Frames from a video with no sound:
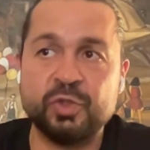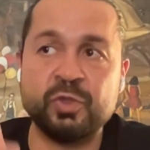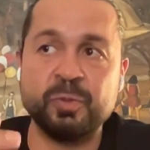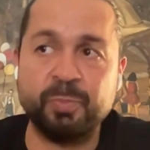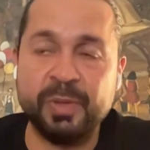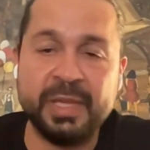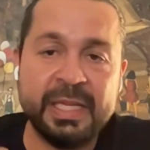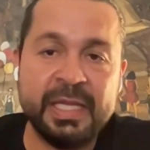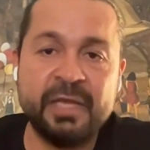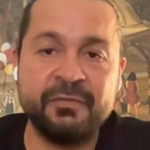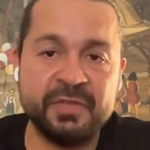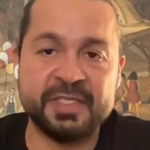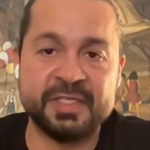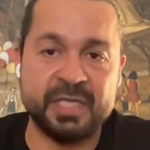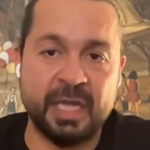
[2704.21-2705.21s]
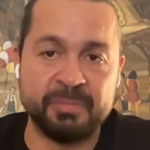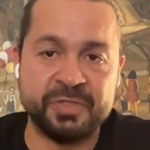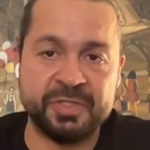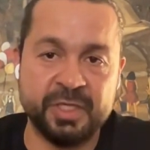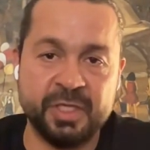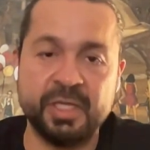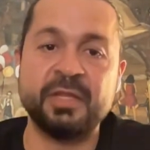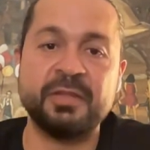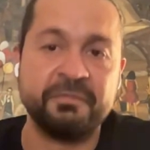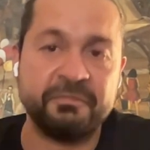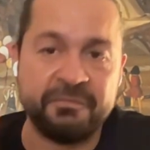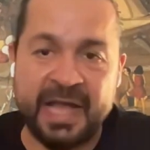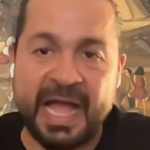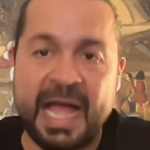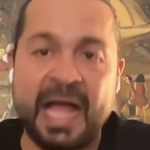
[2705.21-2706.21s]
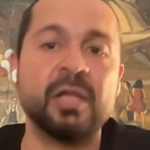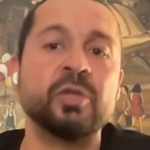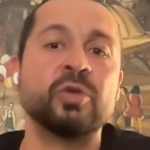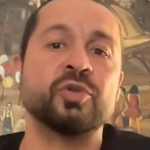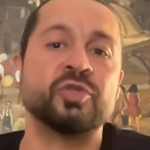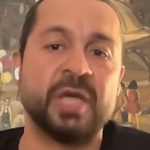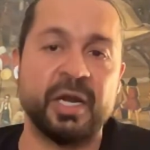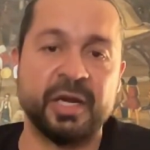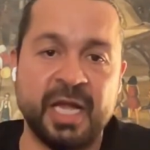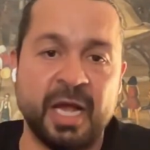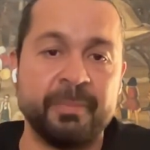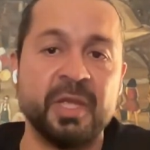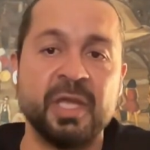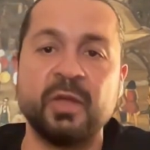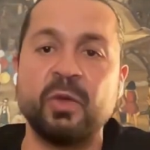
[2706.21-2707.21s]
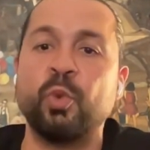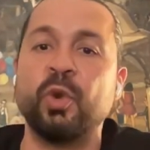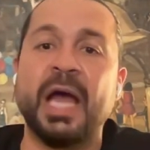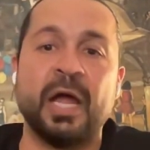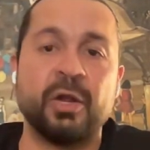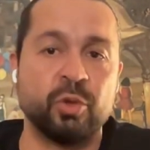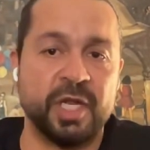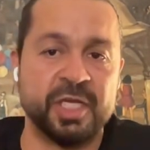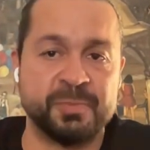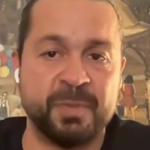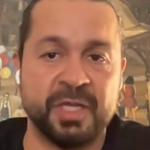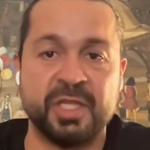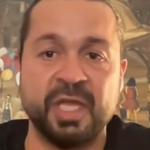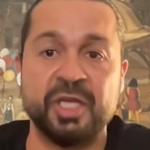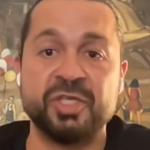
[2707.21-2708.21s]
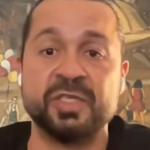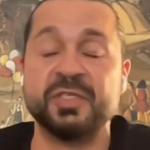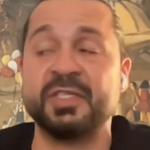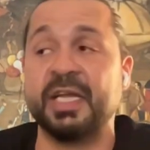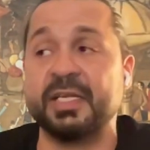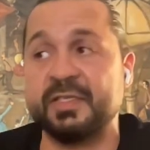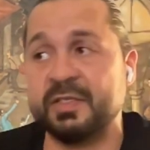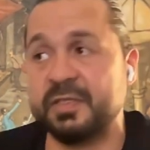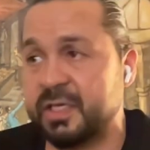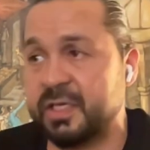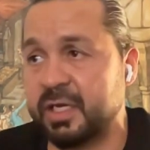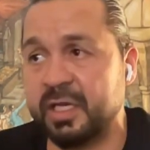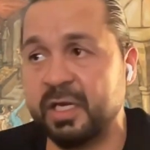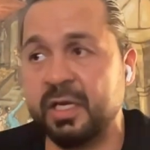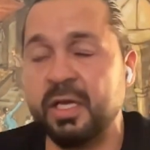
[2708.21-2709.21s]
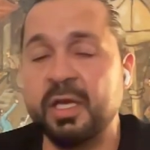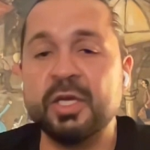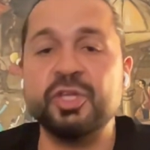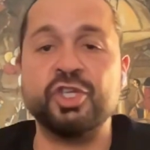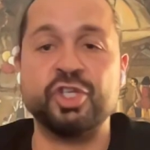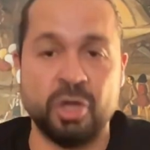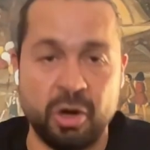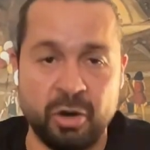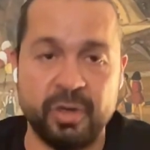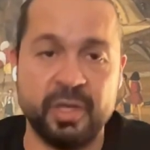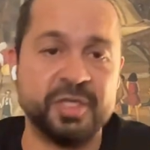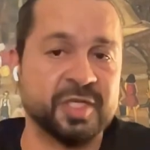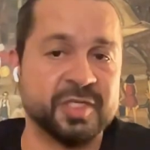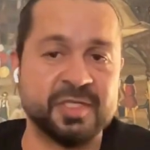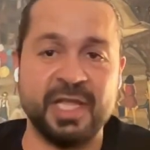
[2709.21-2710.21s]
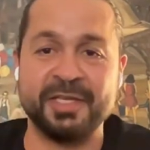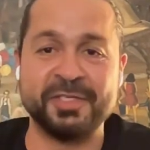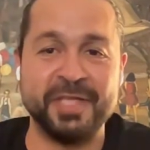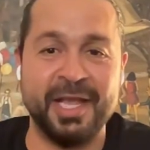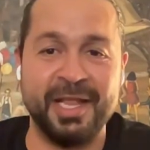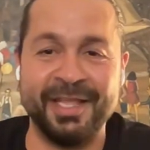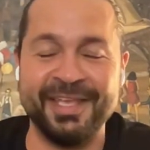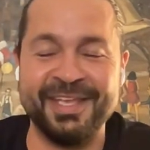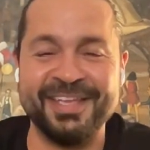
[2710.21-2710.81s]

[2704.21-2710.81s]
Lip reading: to believe in something, the values are coming without your expectations. That is the journey, just like sailing.